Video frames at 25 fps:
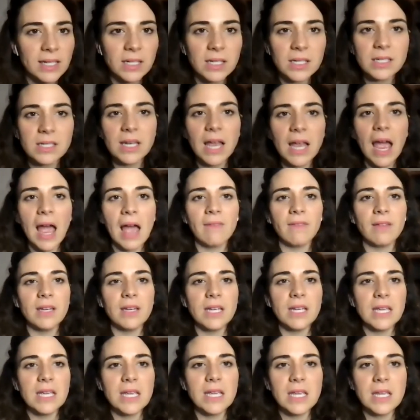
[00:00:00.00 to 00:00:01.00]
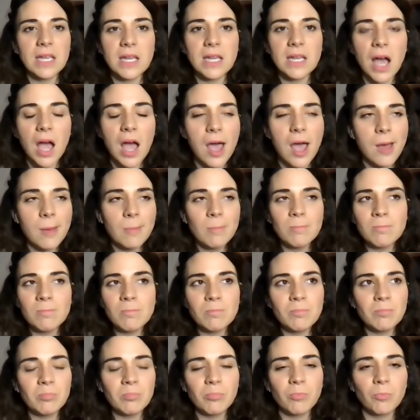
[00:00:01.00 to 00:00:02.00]
I didn't have any
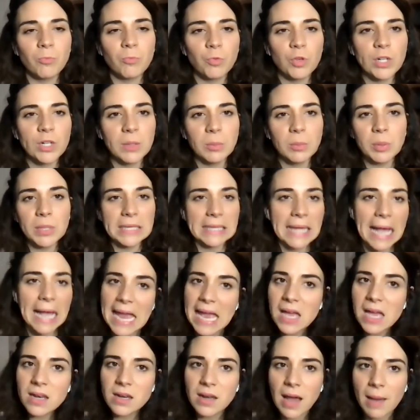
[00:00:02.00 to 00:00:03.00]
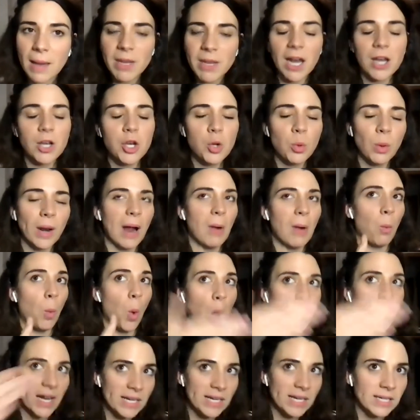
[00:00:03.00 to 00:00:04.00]
real plan. I mean, I knew what I
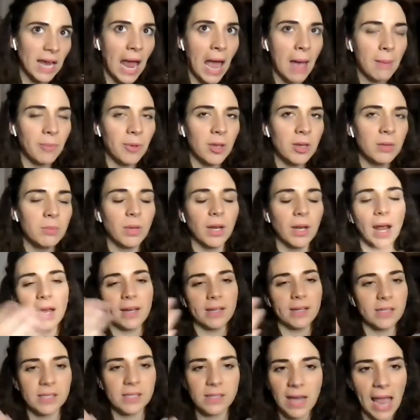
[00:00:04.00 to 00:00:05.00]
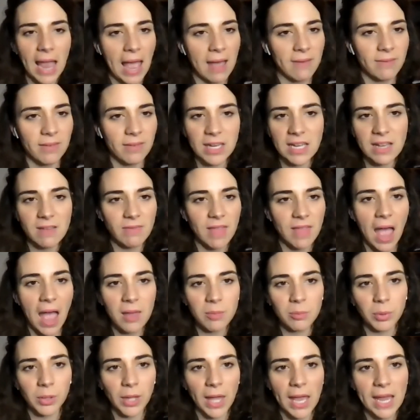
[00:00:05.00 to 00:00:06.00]
wanted to happen, but I didn't have any of that
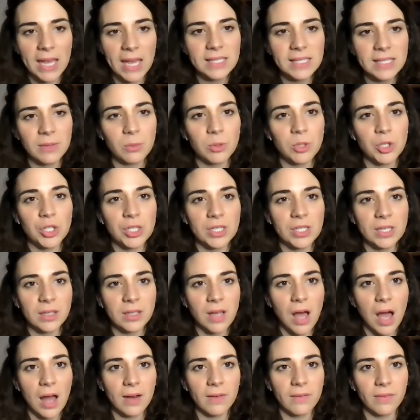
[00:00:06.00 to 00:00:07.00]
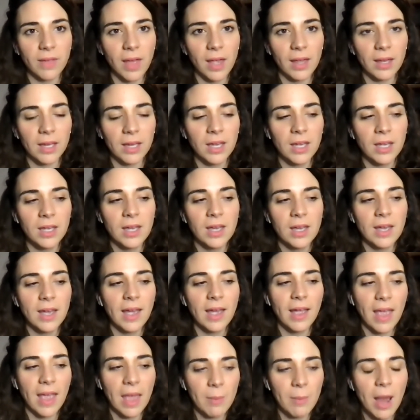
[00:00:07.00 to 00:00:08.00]
in place. It was just a lot of like,
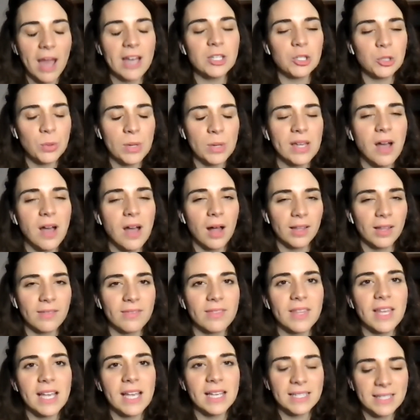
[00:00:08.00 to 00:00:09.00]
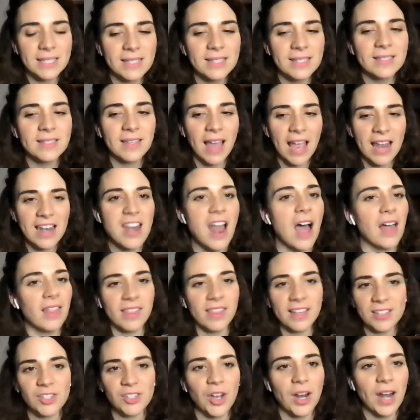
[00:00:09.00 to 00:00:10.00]
am I doing all of this and
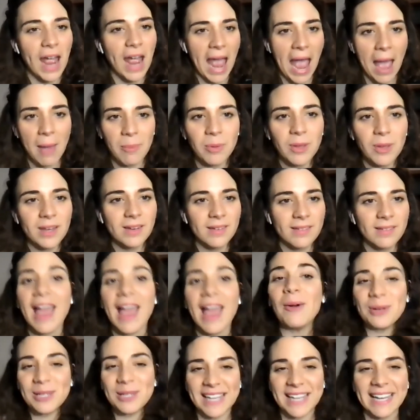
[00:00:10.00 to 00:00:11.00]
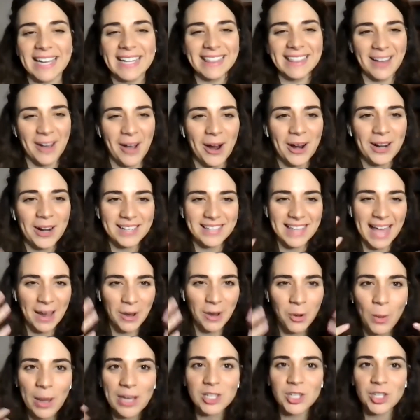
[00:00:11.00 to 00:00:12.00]
nothing's going to happen? That was like the heart of that
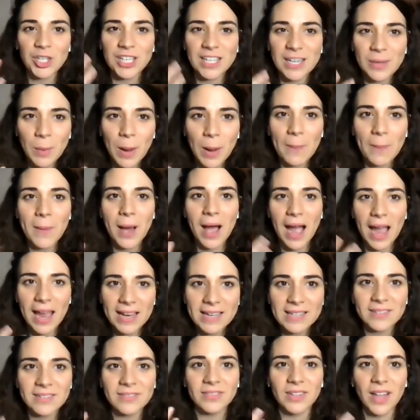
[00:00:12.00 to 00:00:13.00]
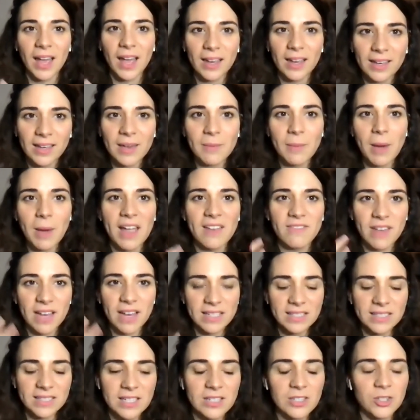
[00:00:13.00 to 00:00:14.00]
question in my mind of like, am I
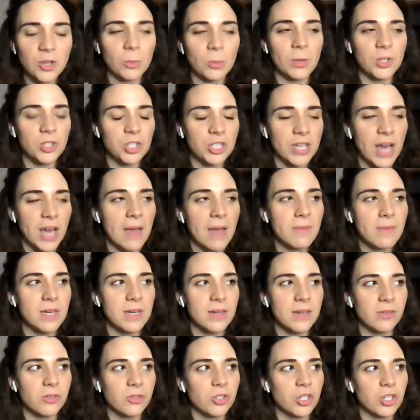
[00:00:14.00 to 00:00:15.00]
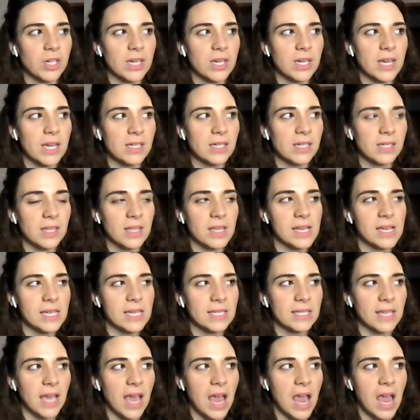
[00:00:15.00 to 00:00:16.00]
investing so much time and energy into
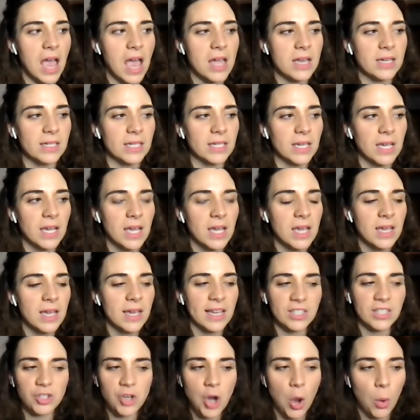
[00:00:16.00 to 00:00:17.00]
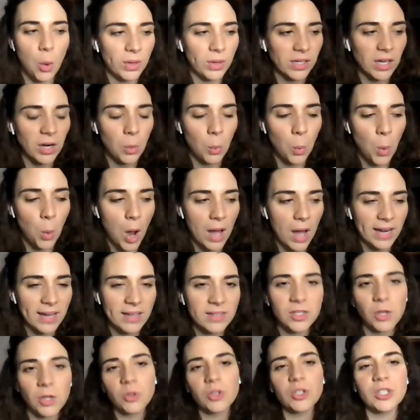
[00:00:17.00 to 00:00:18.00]
this, and is no one going to want
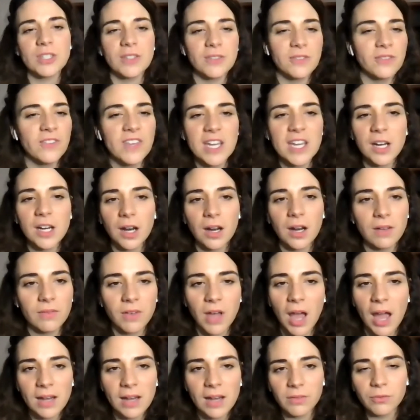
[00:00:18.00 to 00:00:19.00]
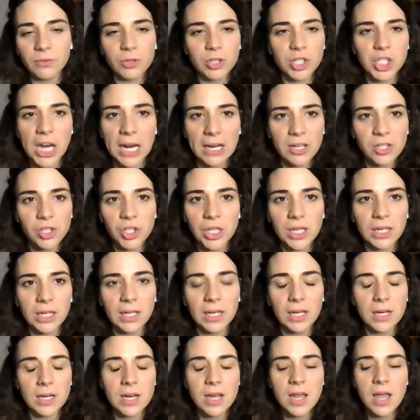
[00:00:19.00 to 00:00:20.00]
it? So just the fear of kind of
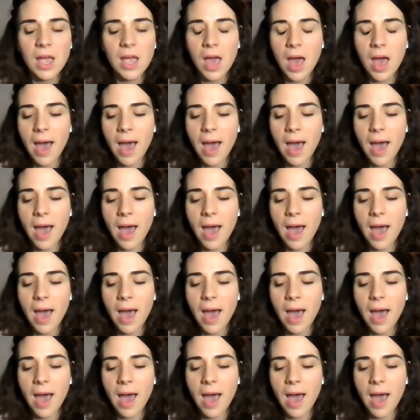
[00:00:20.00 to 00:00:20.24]
rejection. And